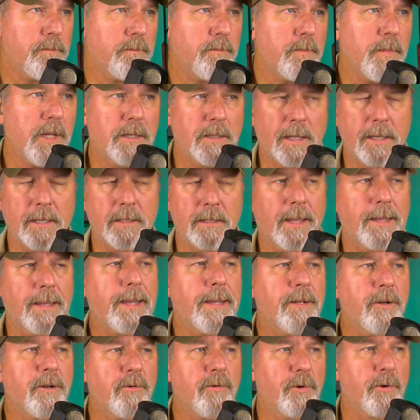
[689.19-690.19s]
Like I
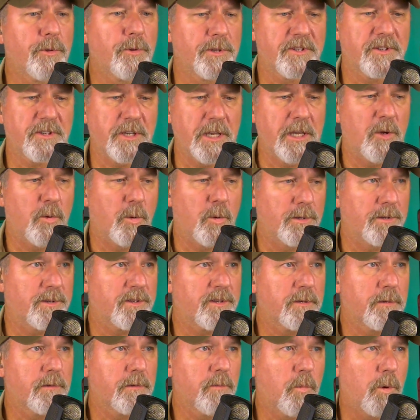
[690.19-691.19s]
don't know the
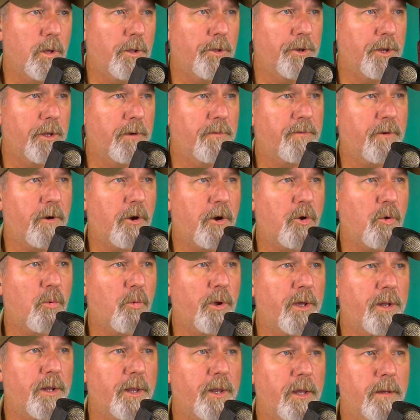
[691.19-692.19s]
sequence well enough
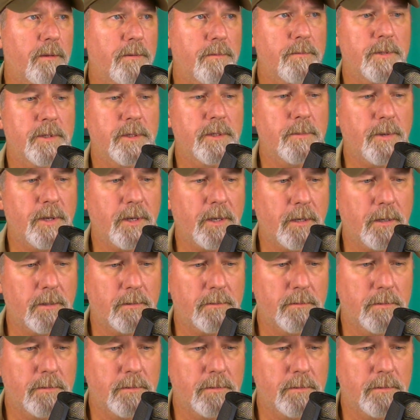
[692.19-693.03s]
already. Here we go.